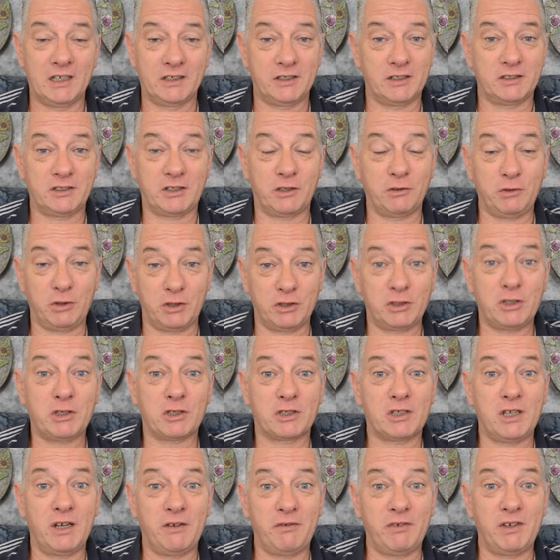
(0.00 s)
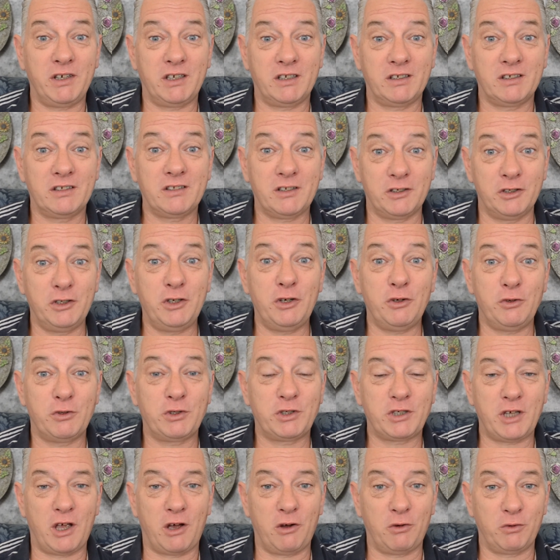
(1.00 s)
So you're just living the new
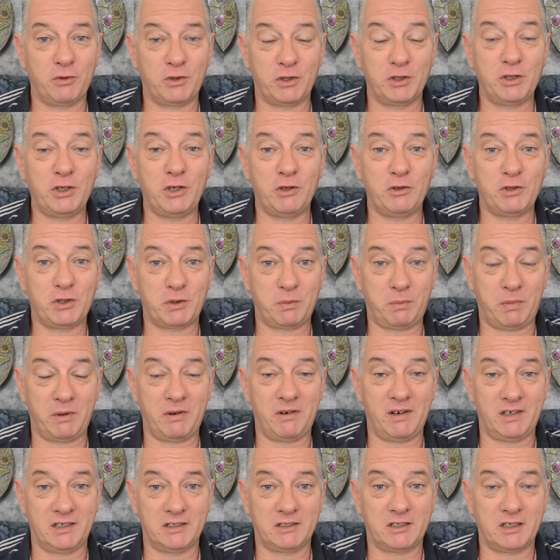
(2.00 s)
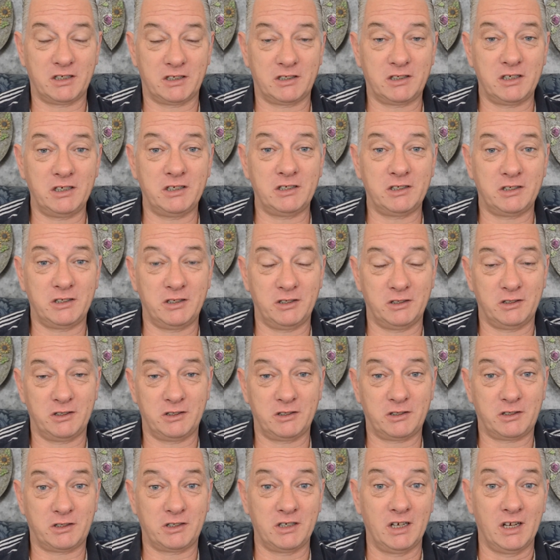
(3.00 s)
soul, the new spirit's
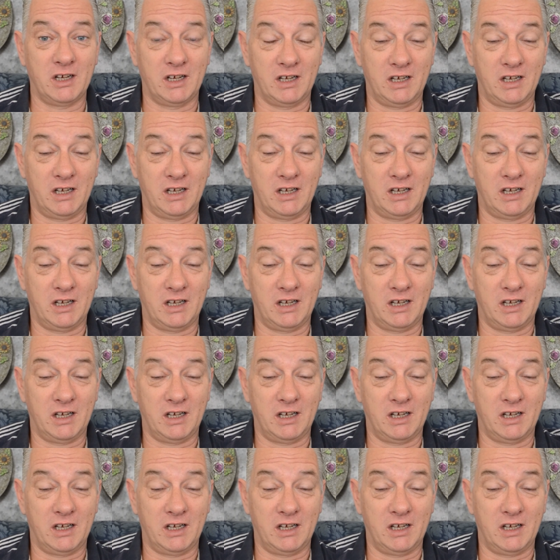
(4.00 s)
existence.